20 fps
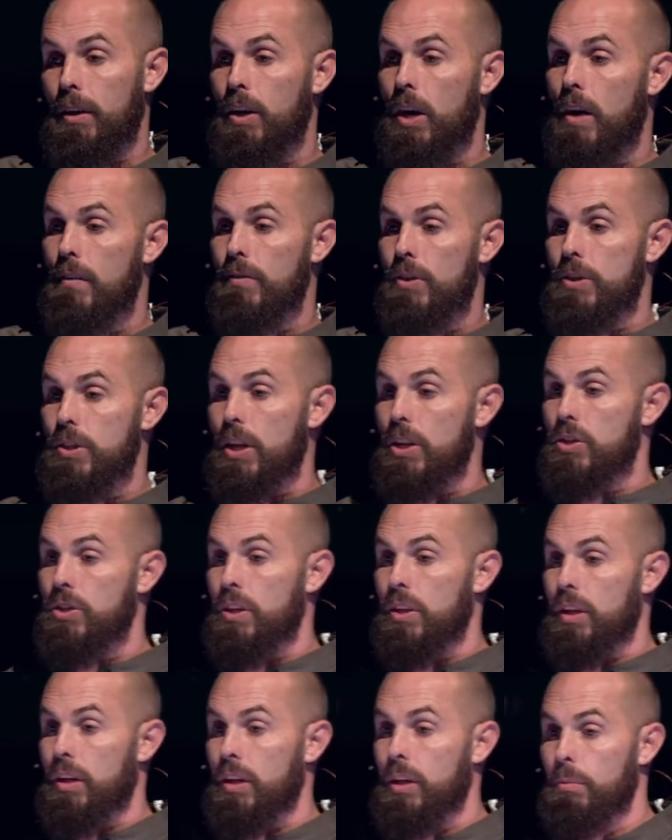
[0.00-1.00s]
a
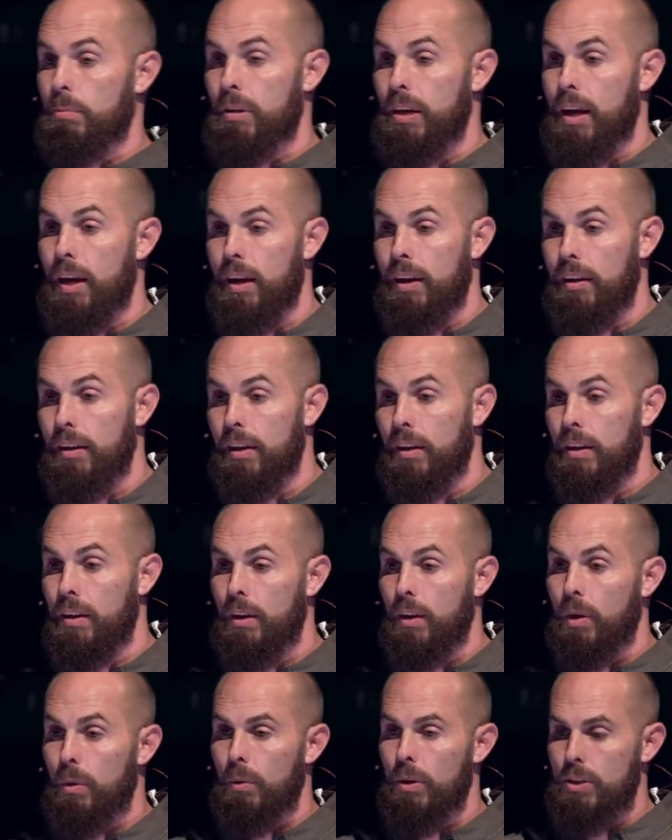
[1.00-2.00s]
conversation that can be had.
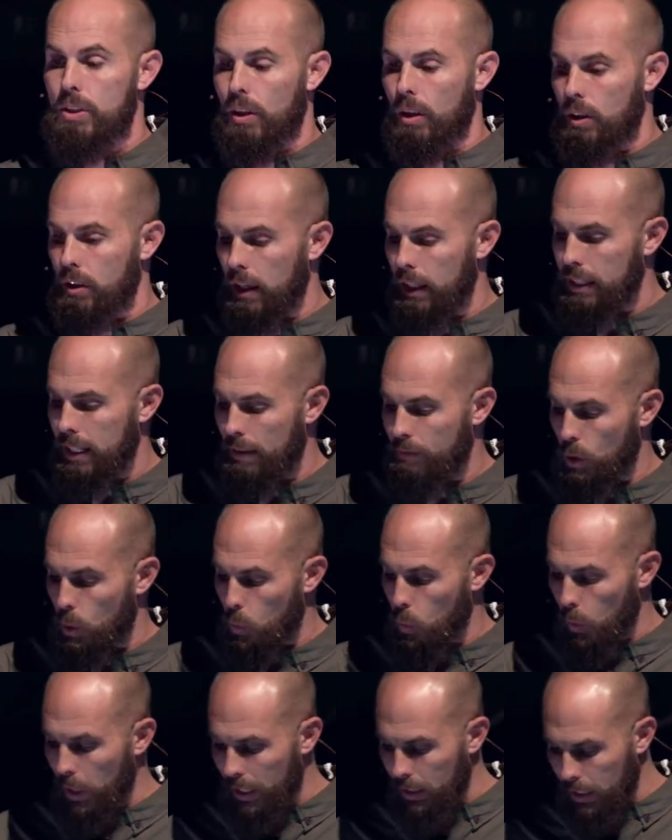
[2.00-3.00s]
What does it look like to have a
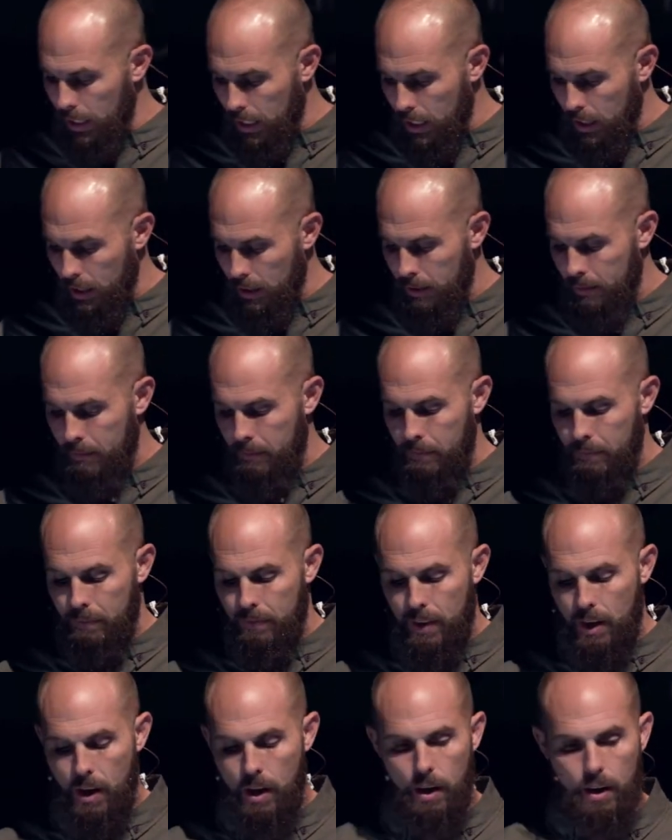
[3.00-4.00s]
willing
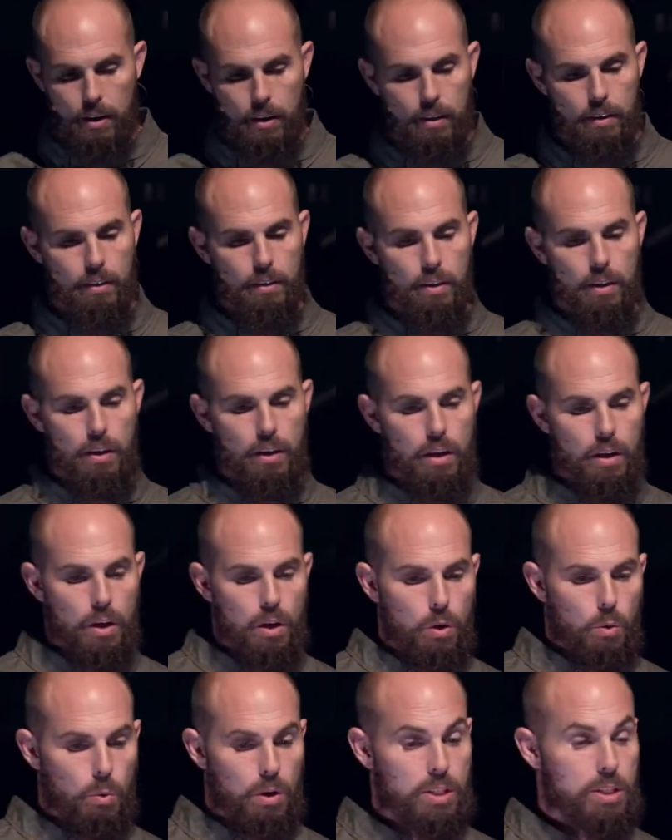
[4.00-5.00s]
heart?
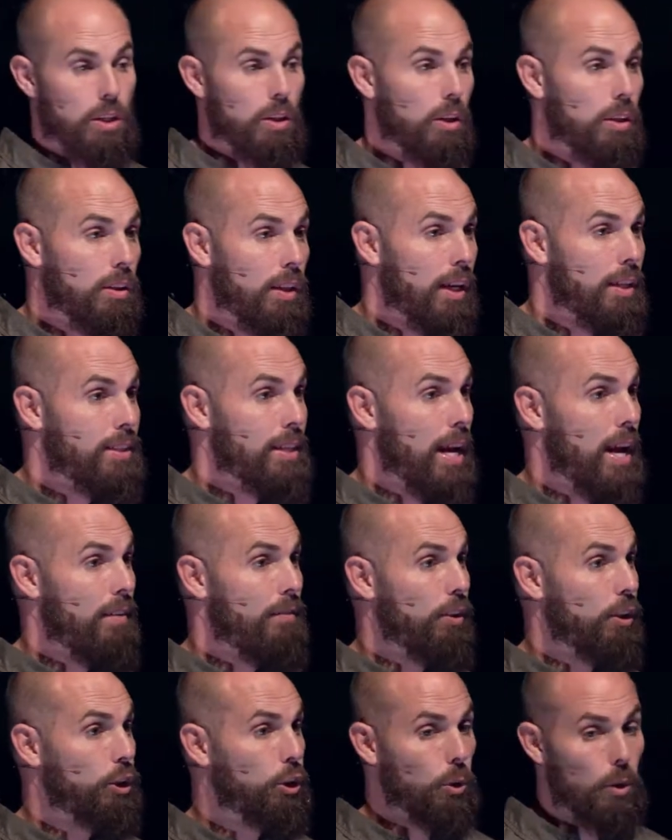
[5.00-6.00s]
What does it look like to have
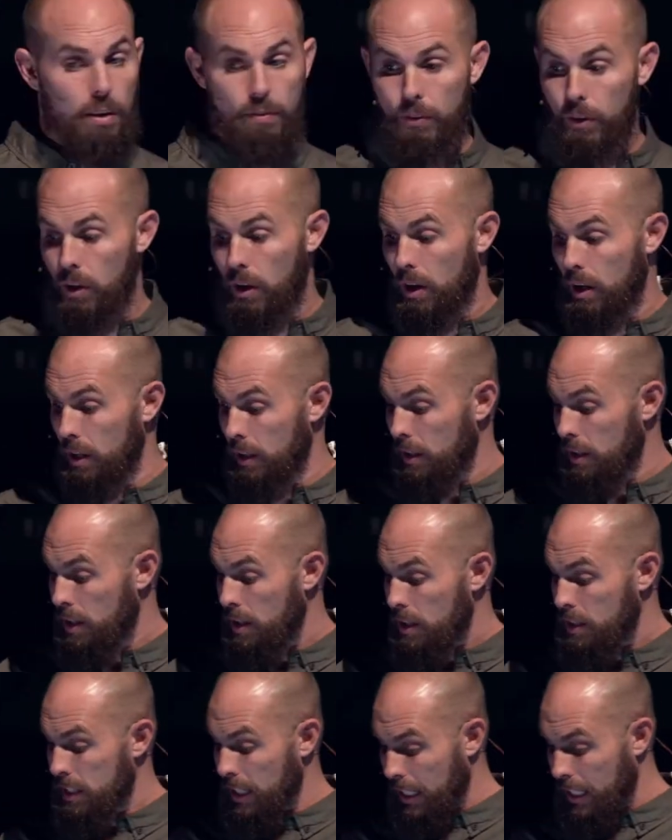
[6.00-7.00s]
a joyful heart?
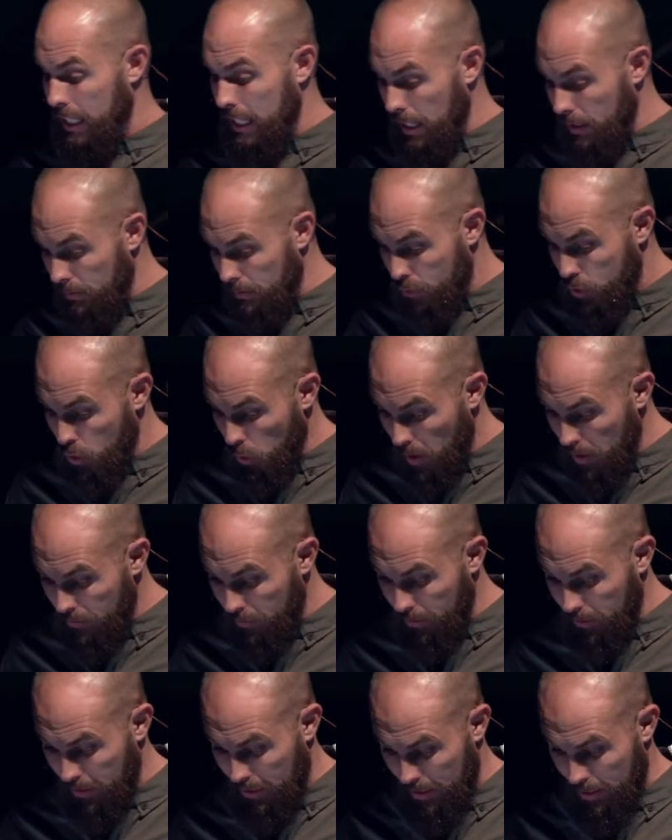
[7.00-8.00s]
To give
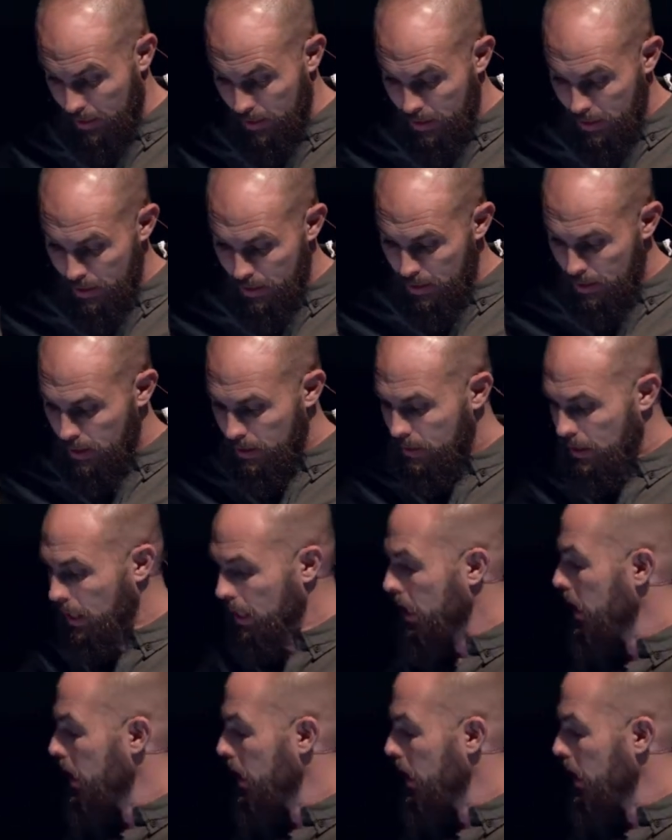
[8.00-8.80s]
joyfully, that